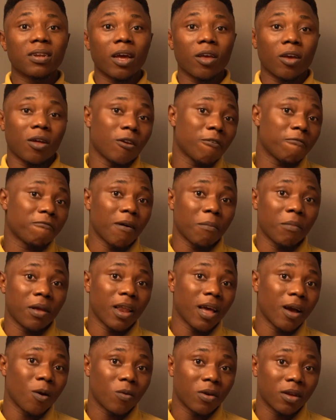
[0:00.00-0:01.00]
that you're not
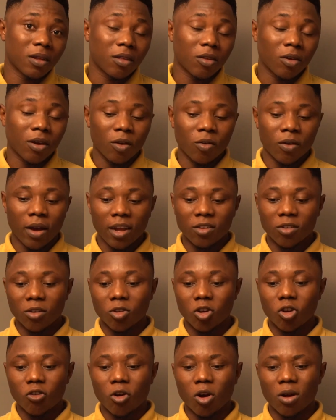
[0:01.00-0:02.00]
familiar with. You can't
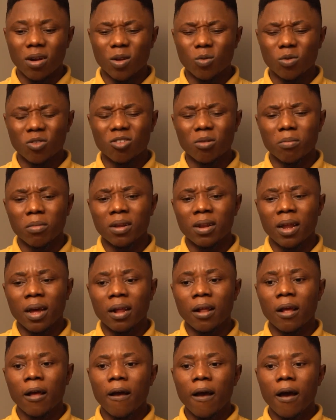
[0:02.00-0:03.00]
just connect with somebody
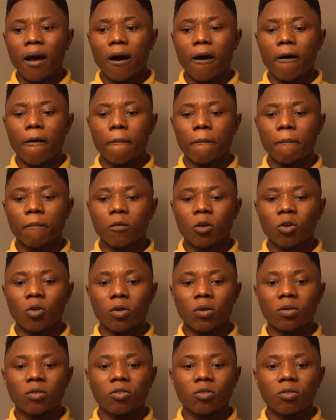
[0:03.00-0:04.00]
that you
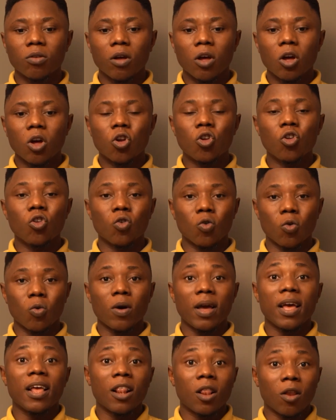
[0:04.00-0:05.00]
don't
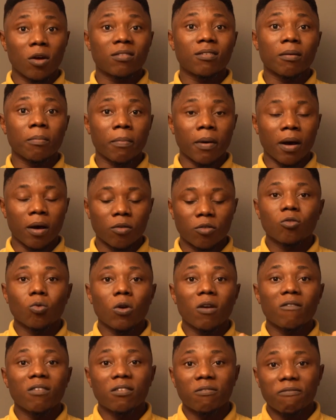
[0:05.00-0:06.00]
know a lot about. So
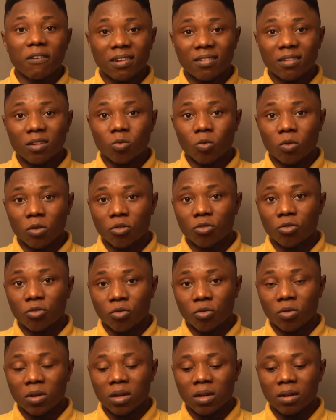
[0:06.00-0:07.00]
one of the first things we want to
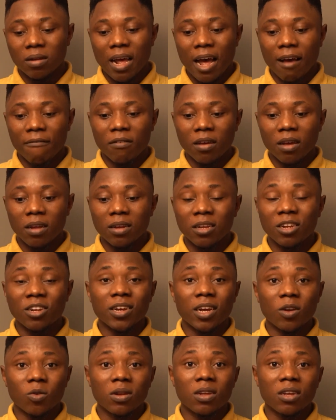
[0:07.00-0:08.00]
do is having the
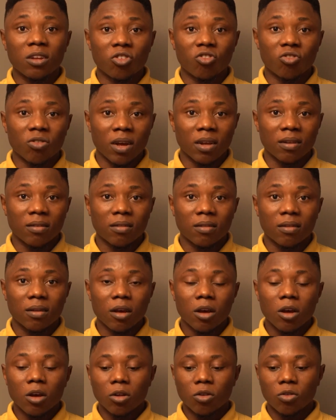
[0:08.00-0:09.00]
genuine interest
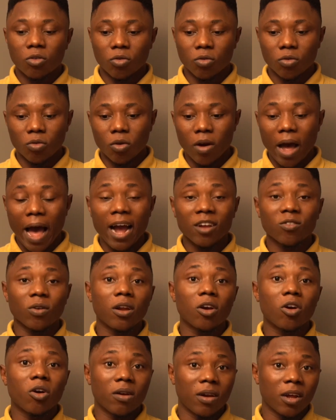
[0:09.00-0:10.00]
to
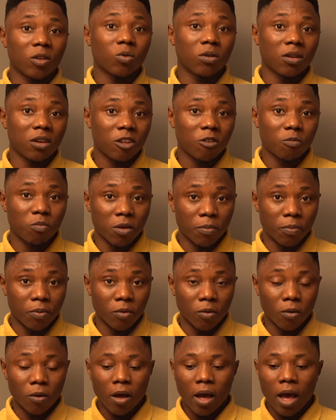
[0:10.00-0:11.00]
actually connect with these
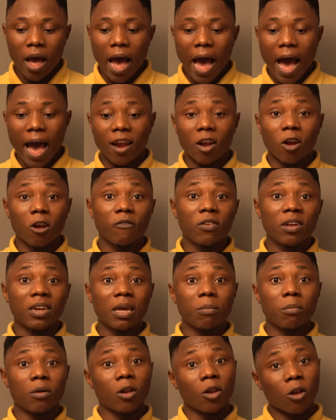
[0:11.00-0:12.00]
people and loving
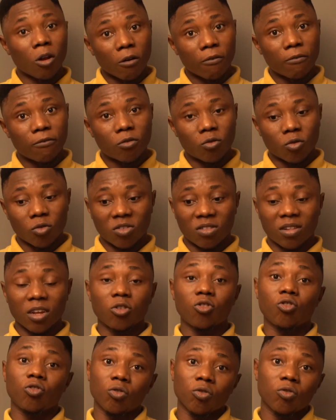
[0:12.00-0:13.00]
them enough to
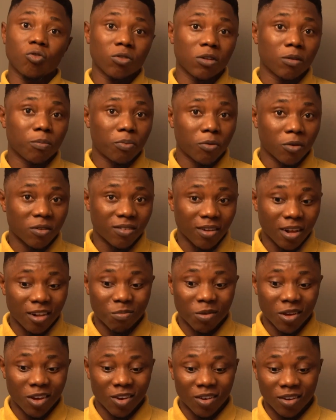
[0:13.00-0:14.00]
stay true to the process,
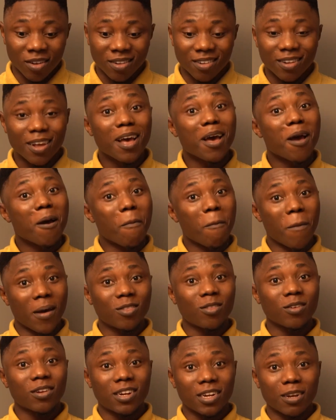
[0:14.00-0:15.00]
because
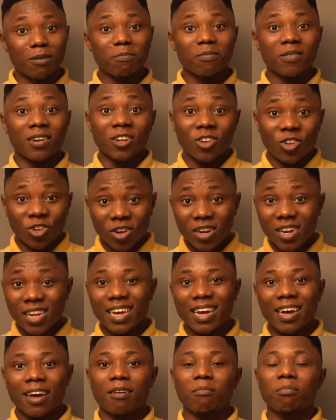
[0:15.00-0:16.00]
mentorship, the
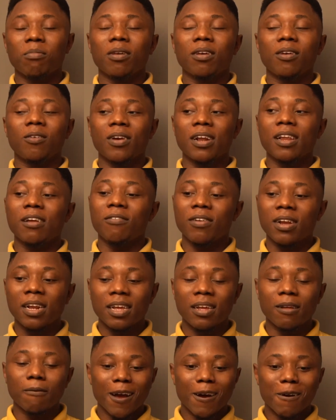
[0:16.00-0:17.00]
journey can be really,
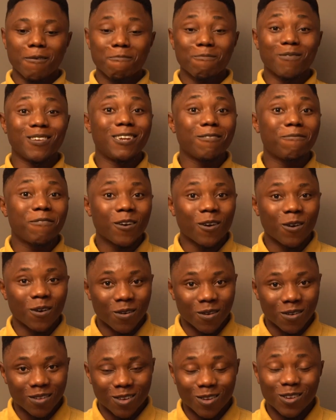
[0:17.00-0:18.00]
really
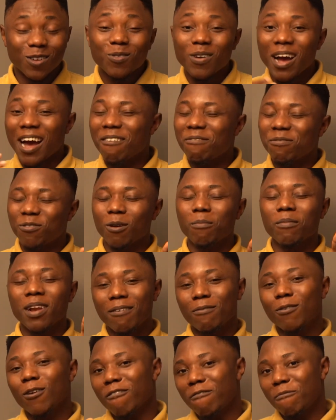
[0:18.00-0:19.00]
difficult. You need to have some
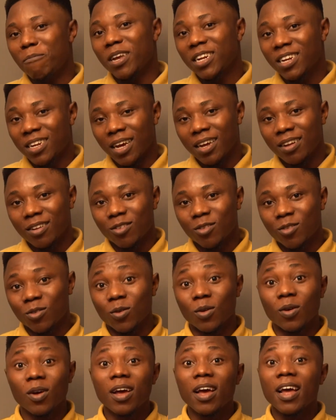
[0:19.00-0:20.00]
level of patience
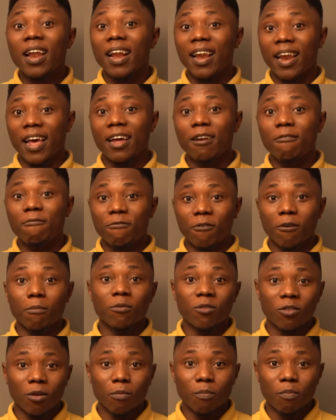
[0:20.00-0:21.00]
to learn
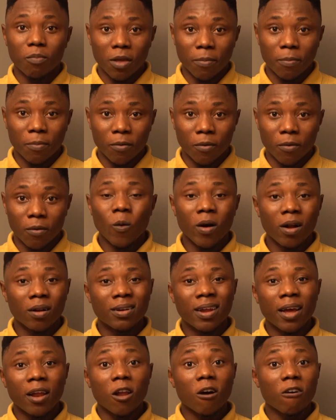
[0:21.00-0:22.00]
from some people.
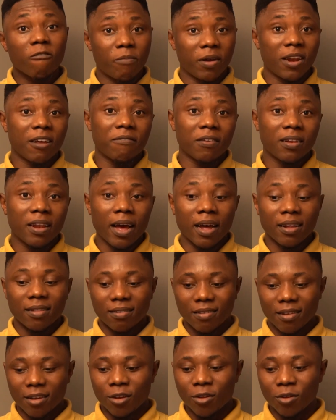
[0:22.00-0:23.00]
Well, there are a lot of benefit
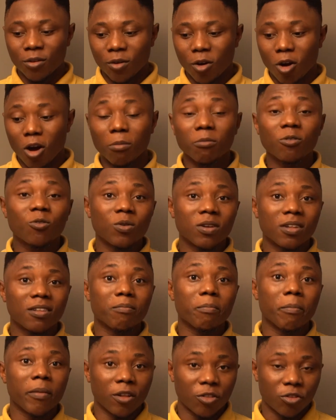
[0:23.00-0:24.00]
that comes
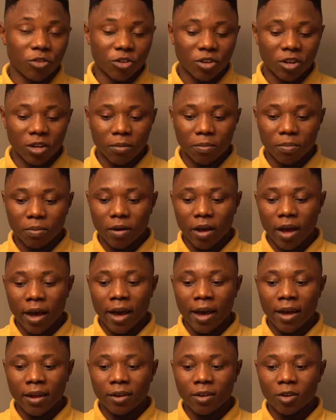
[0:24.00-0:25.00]
with mentorship,
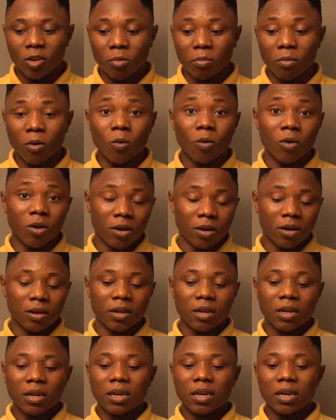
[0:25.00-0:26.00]
and number
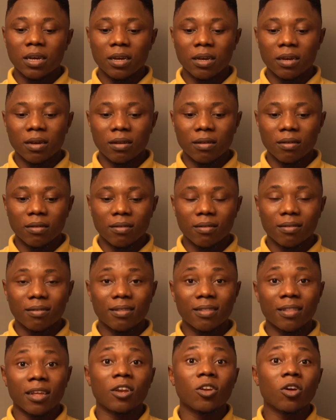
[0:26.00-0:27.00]
one is
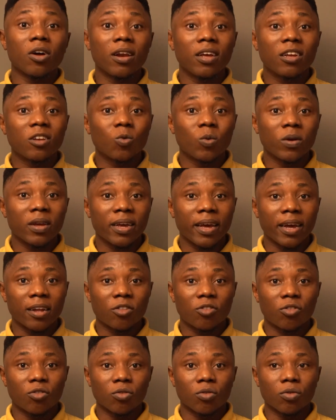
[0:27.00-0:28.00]
the knowledge we
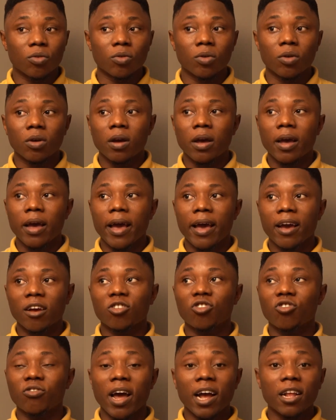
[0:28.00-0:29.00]
get to
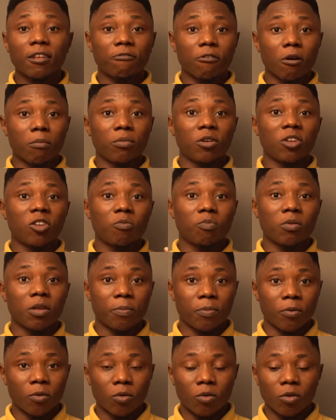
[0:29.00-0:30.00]
extract from these
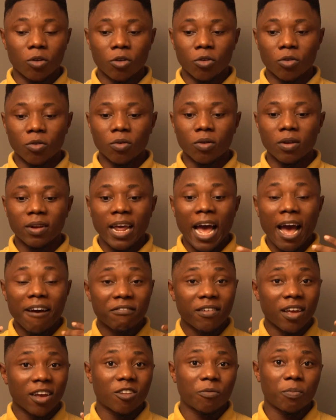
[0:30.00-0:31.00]
people. They
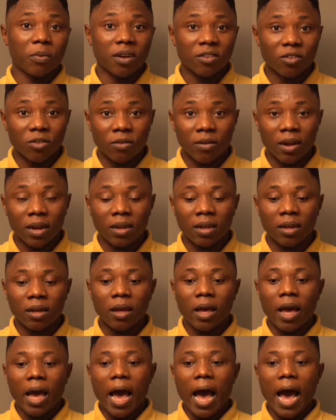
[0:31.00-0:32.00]
have the experience
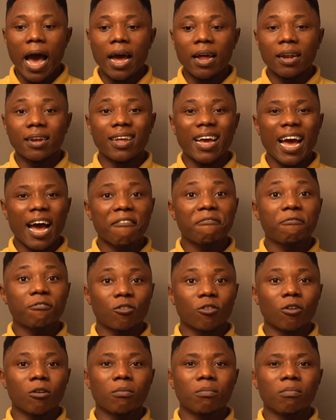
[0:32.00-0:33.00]
already and they have
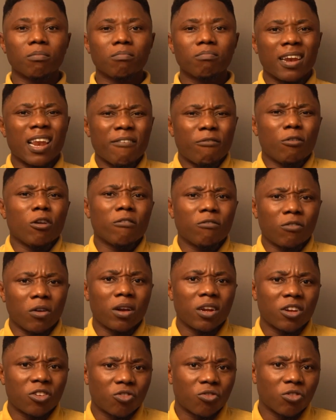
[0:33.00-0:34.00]
some level of
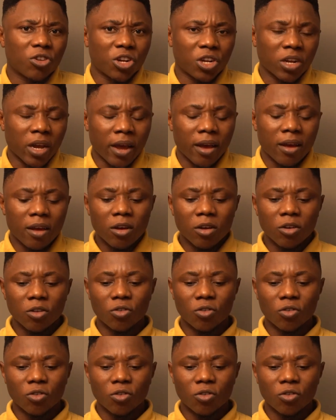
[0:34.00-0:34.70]
knowledge to share.